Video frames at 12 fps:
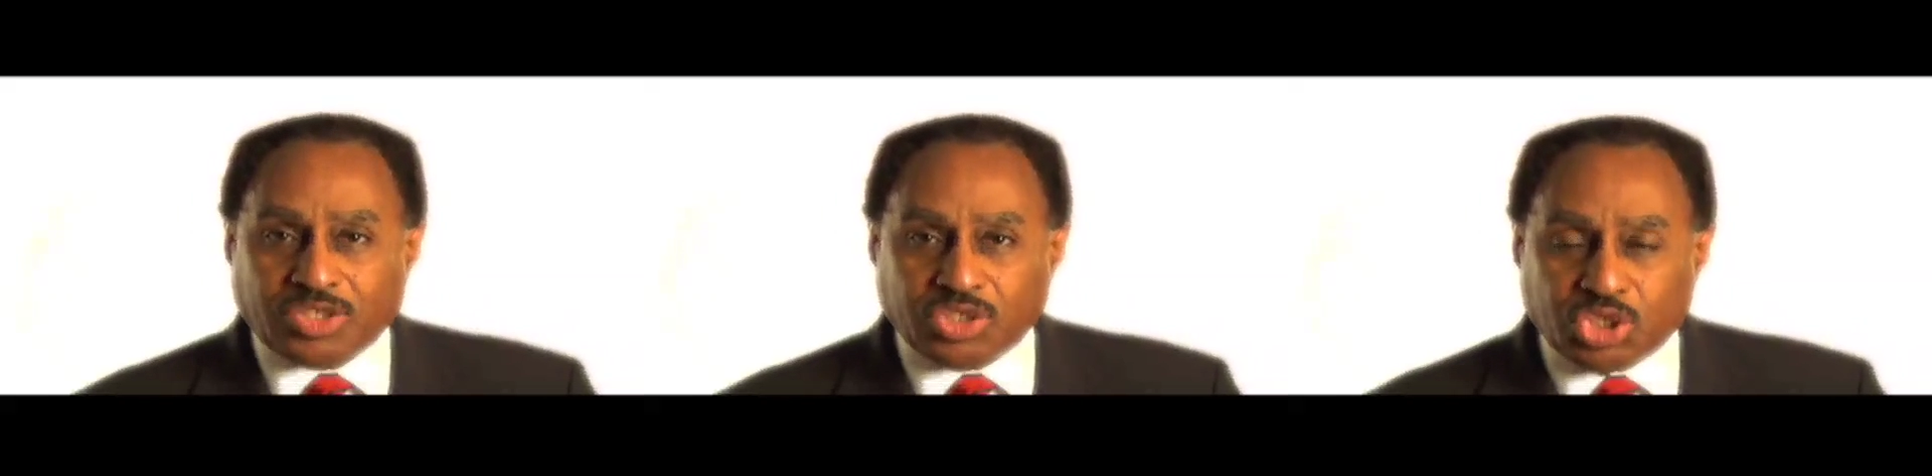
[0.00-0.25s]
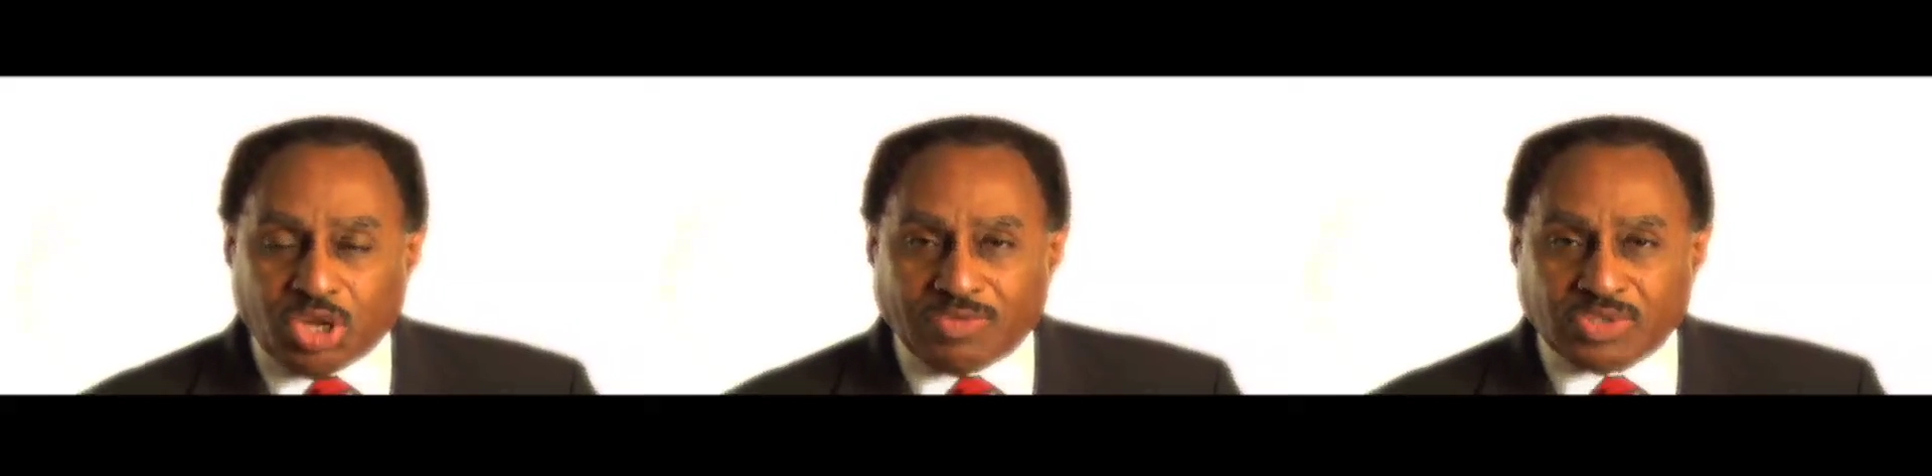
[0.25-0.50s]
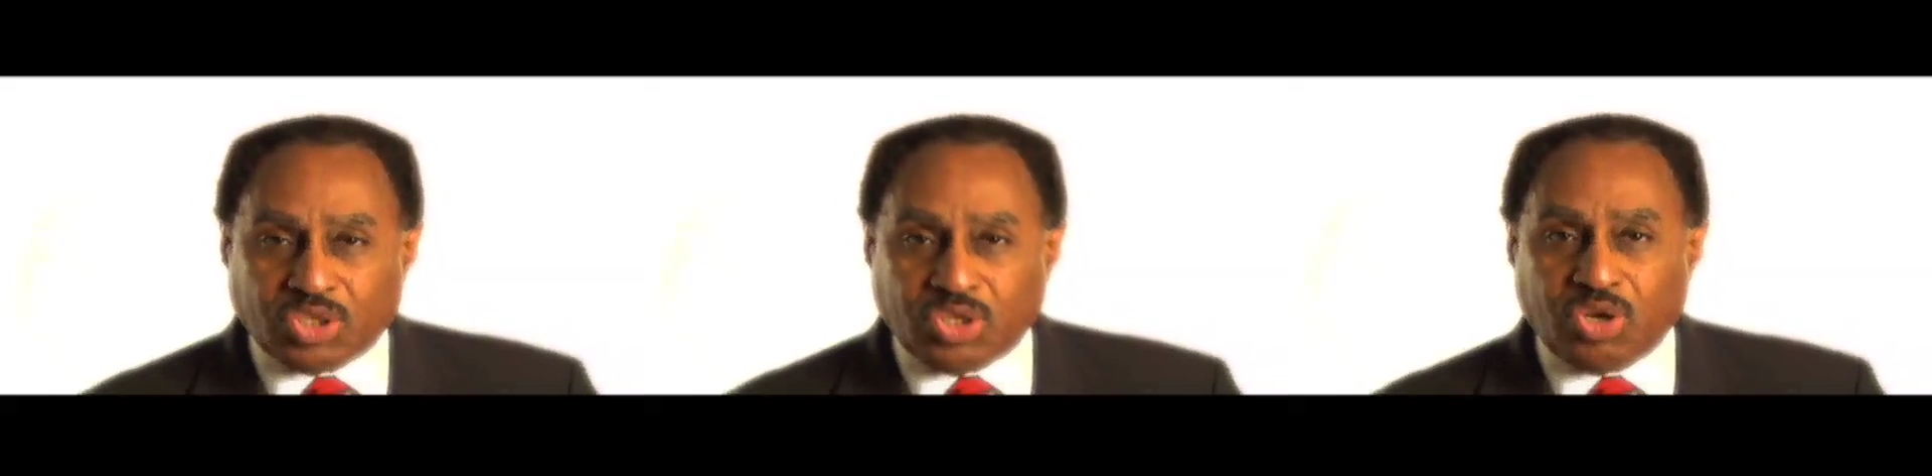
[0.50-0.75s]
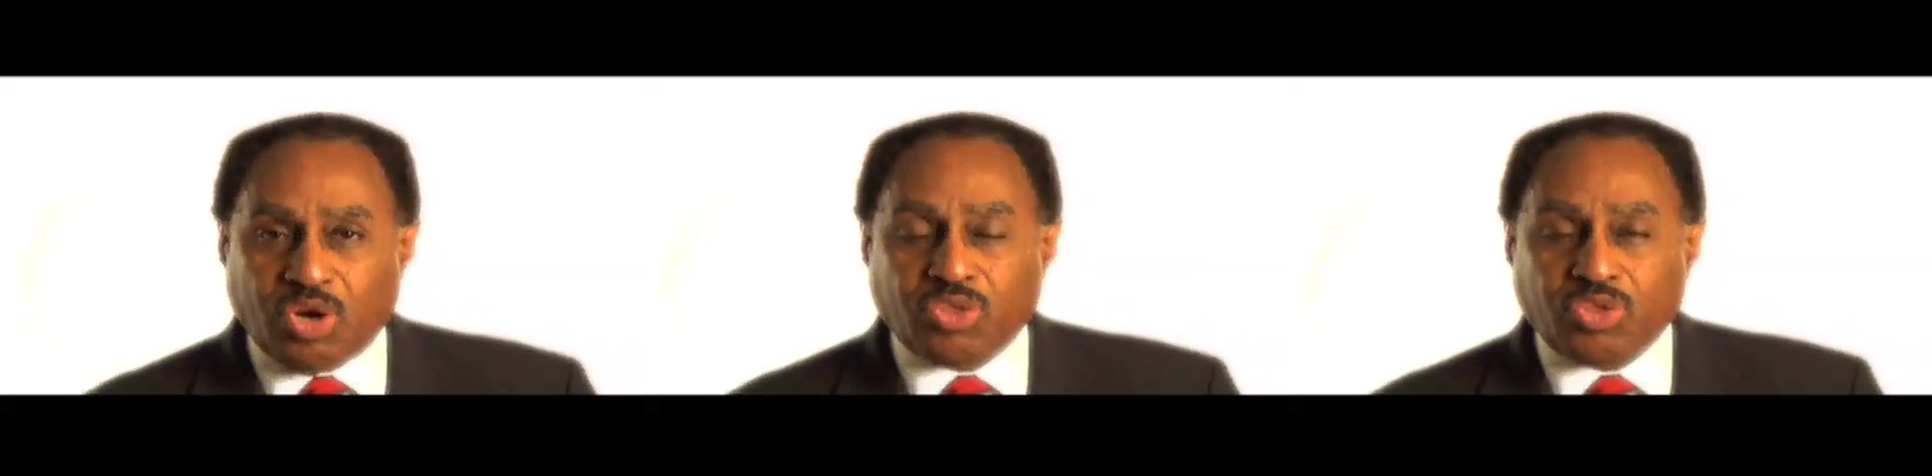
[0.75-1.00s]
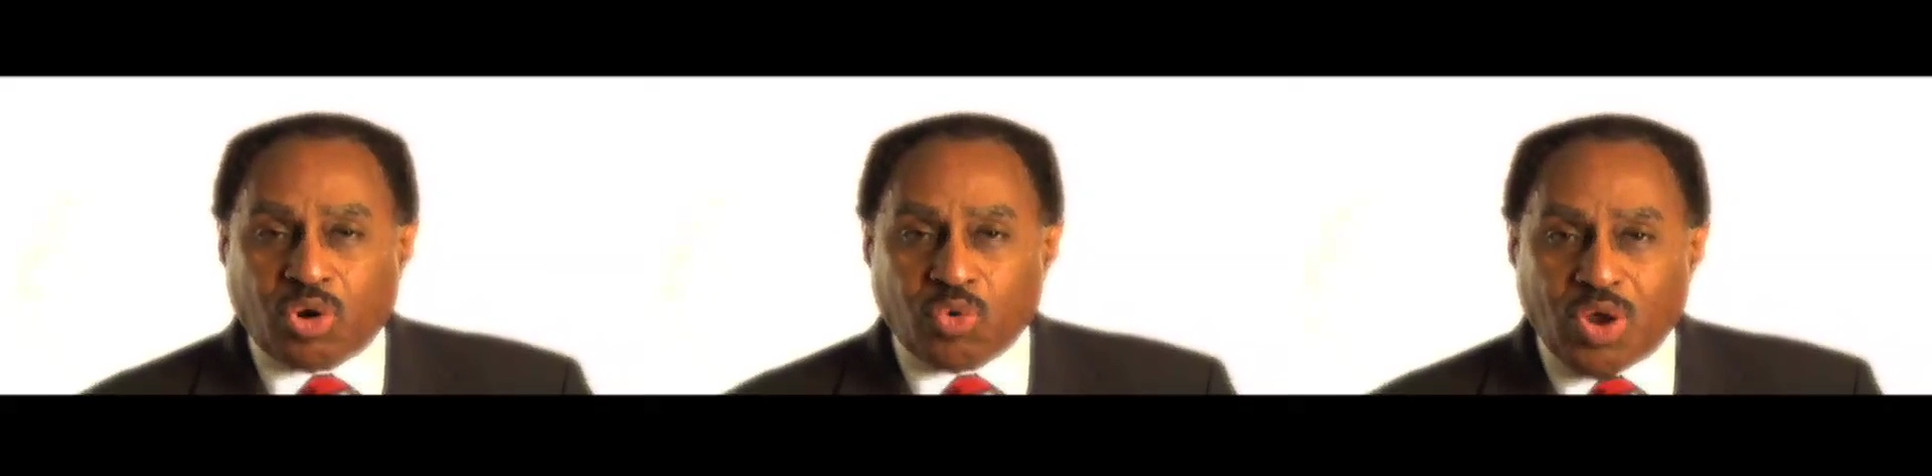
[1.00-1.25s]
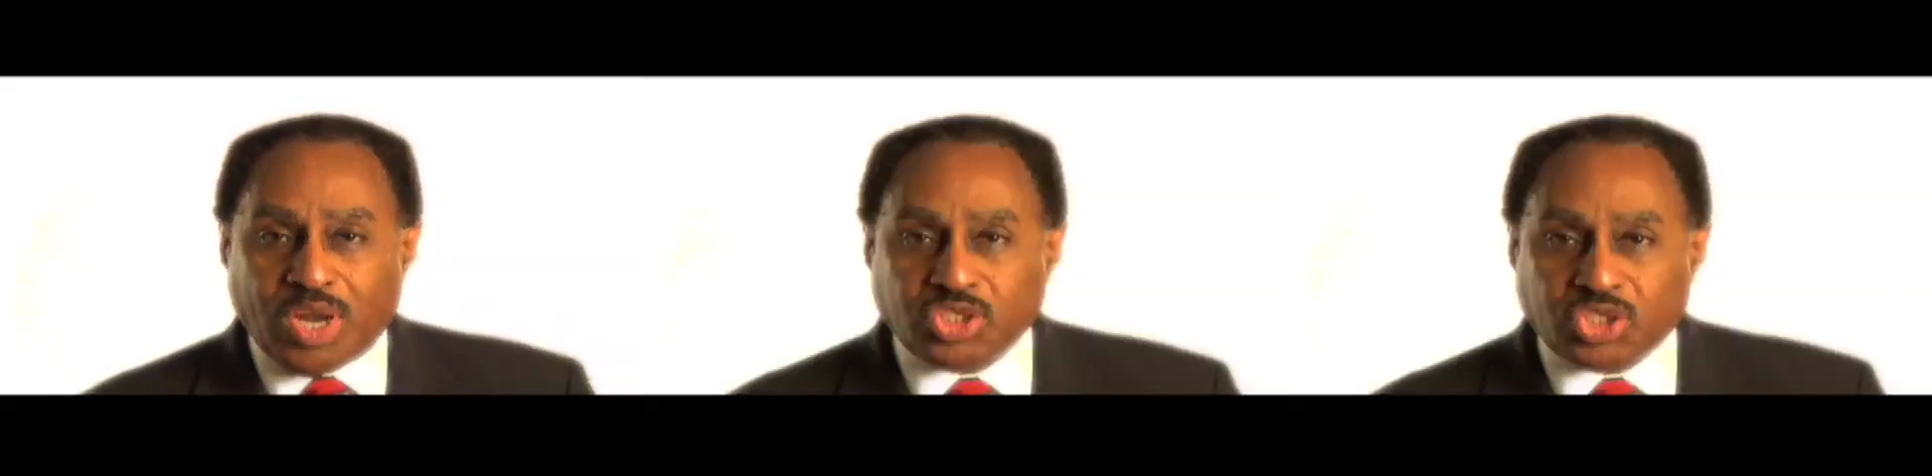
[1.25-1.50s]
at the surface of the Earth
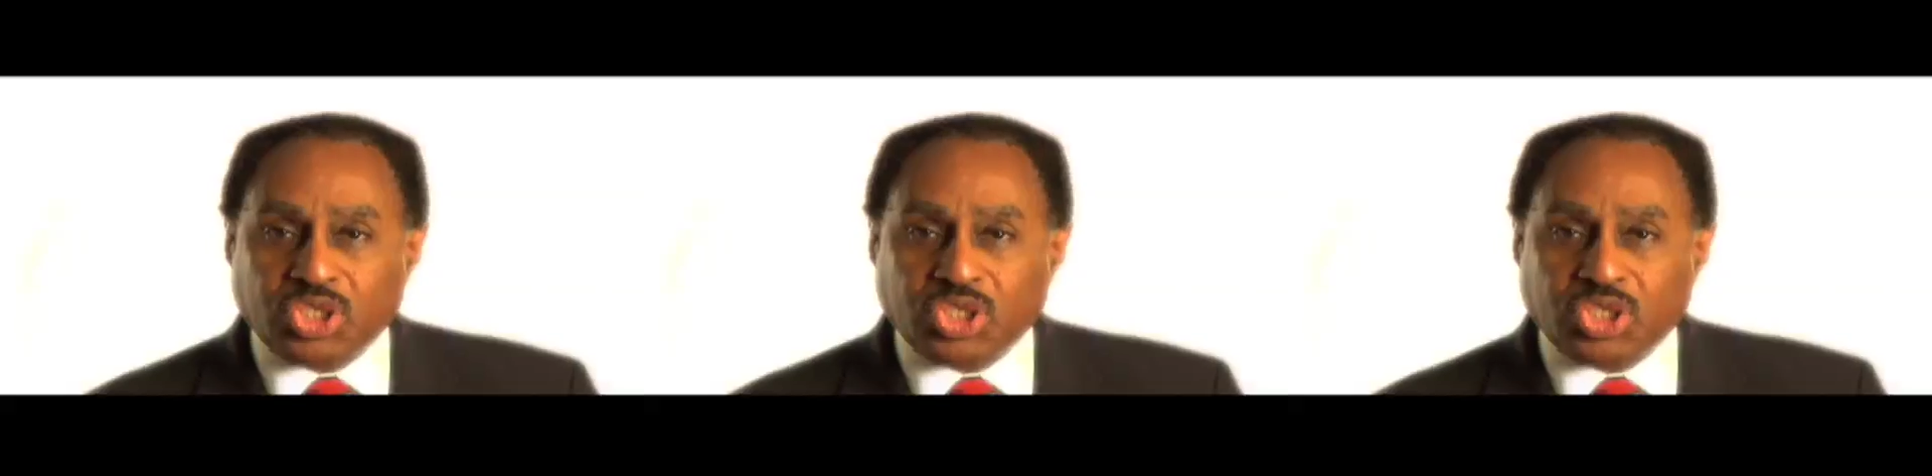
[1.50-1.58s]
are running